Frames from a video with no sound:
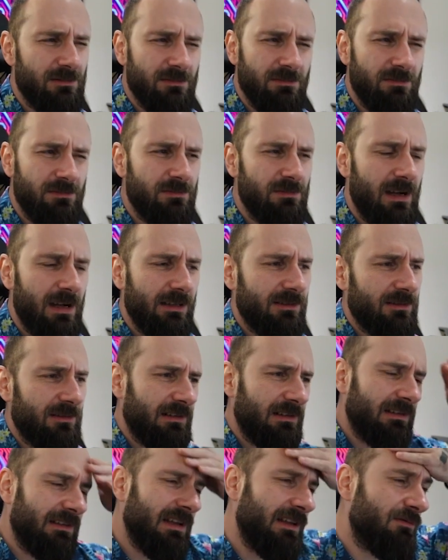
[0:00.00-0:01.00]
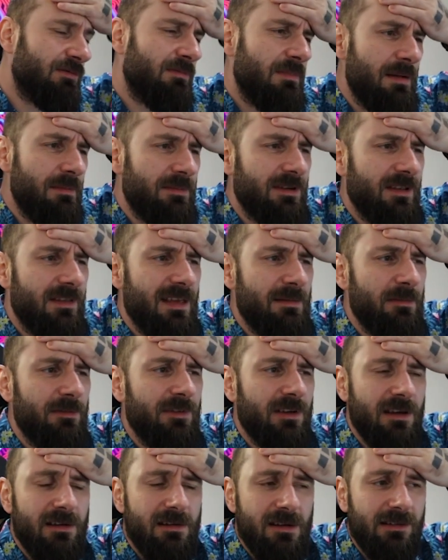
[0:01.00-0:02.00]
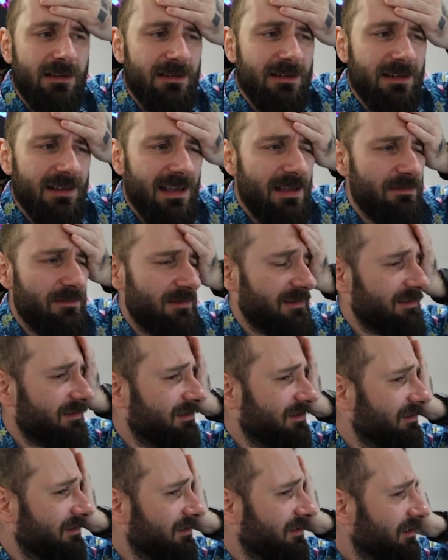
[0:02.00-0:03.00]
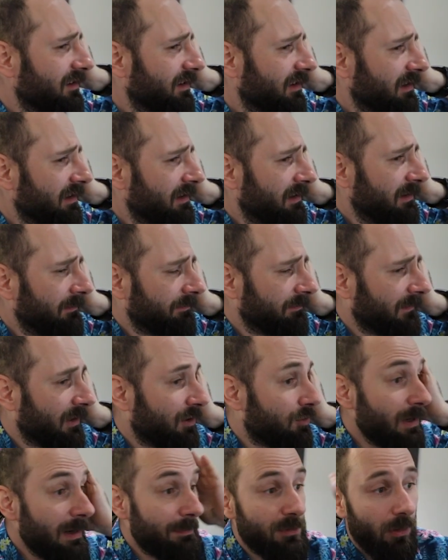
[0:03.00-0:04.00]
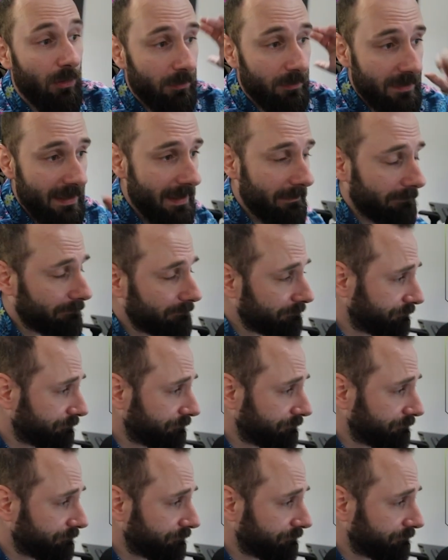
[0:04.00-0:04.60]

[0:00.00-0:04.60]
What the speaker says: I can't remember the name of the character in the game. Crypto, yeah.